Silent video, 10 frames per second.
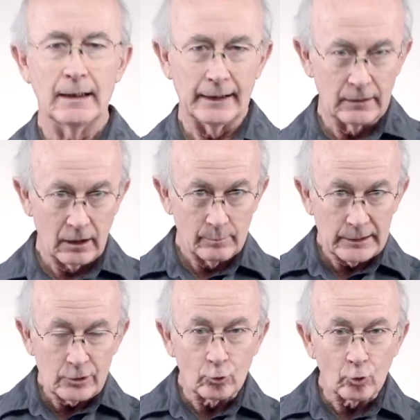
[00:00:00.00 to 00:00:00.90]
and not
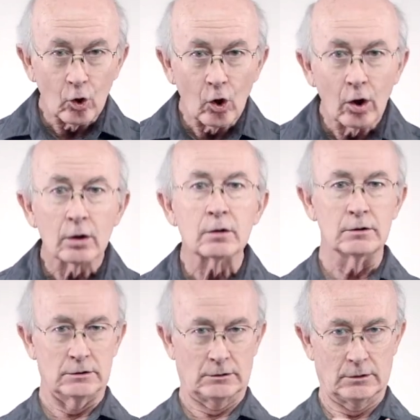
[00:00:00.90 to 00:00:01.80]
be
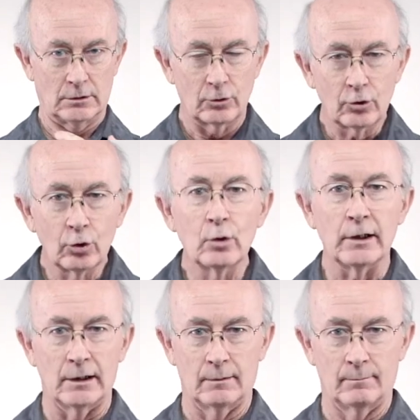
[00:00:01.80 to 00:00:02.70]
drawn to
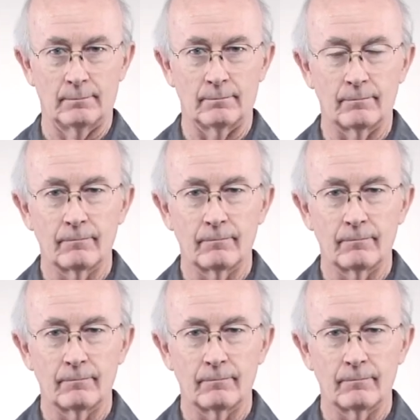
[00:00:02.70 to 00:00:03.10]
him,